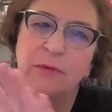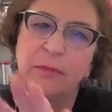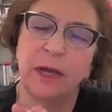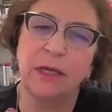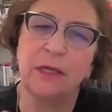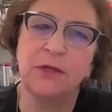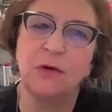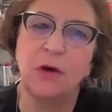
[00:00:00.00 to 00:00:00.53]

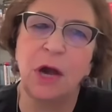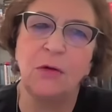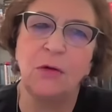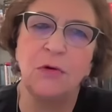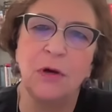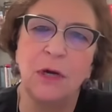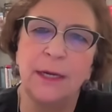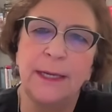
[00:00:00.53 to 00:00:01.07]
remind you,
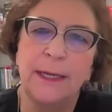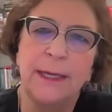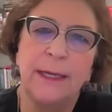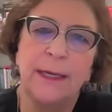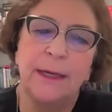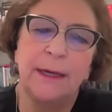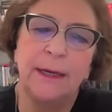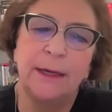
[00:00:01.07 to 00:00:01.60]
our
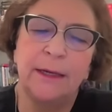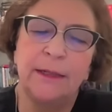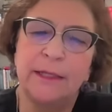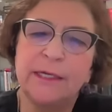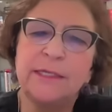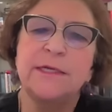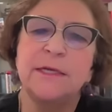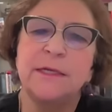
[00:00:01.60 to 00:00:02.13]
uh,
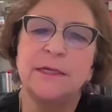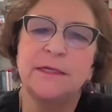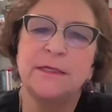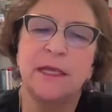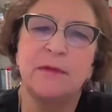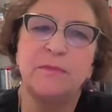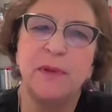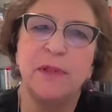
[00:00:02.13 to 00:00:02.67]
listeners
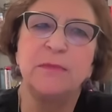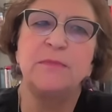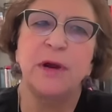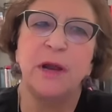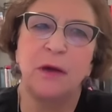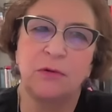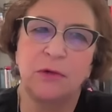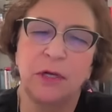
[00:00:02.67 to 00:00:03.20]
that Bill
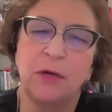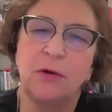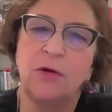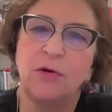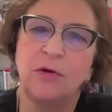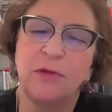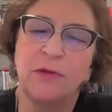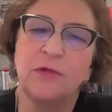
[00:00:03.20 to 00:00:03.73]
Browder
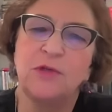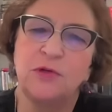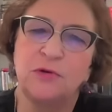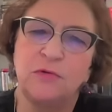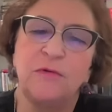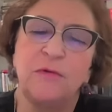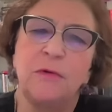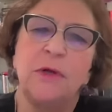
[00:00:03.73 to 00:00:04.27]
authored
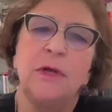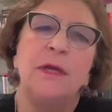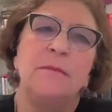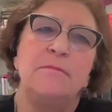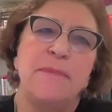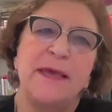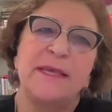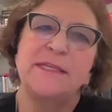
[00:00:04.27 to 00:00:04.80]
two
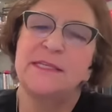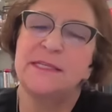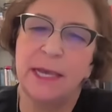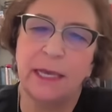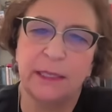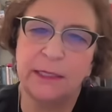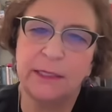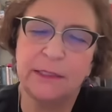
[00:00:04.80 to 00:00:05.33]

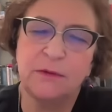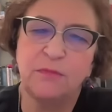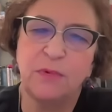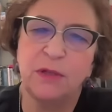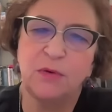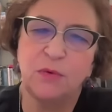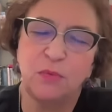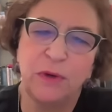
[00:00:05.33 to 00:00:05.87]
bestsellers,
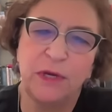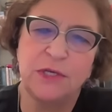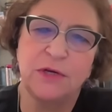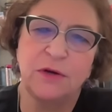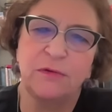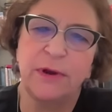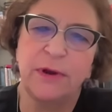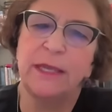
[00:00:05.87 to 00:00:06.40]
one of which,
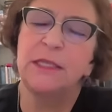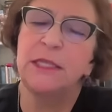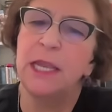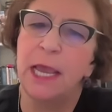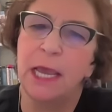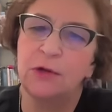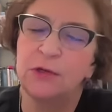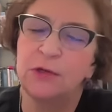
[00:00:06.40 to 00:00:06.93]
Red
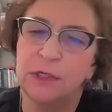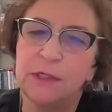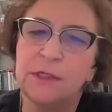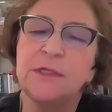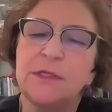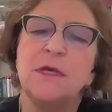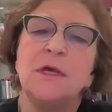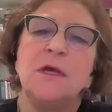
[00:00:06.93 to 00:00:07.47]

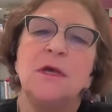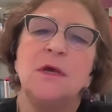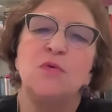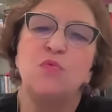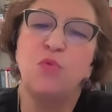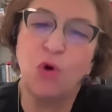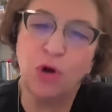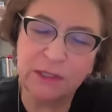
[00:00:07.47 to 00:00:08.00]
Notice,
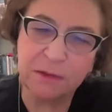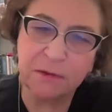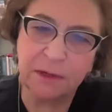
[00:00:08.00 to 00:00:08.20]
was